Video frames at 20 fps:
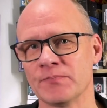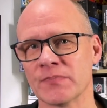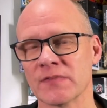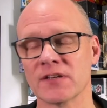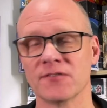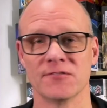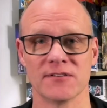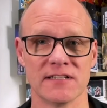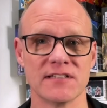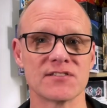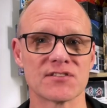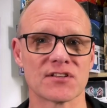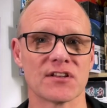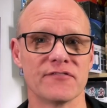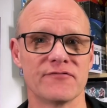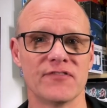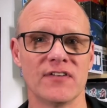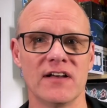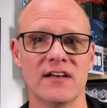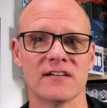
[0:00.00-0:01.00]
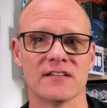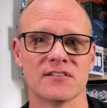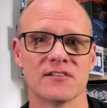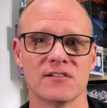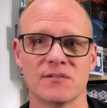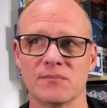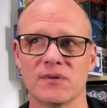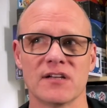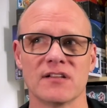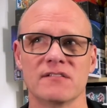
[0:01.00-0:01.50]
Or it is so far.
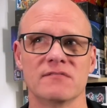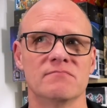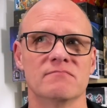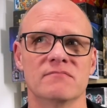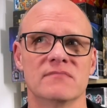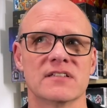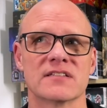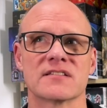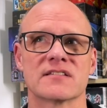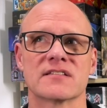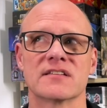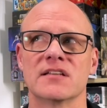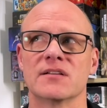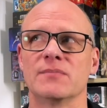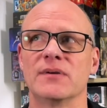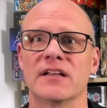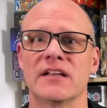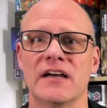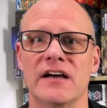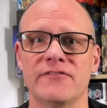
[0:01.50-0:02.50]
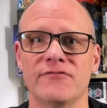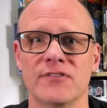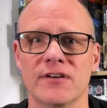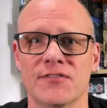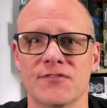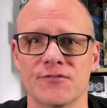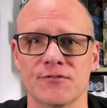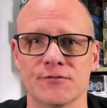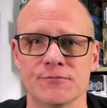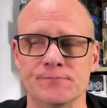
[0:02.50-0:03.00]
I'm only, as I said, about halfway
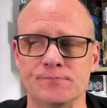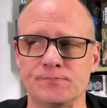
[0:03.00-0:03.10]
through.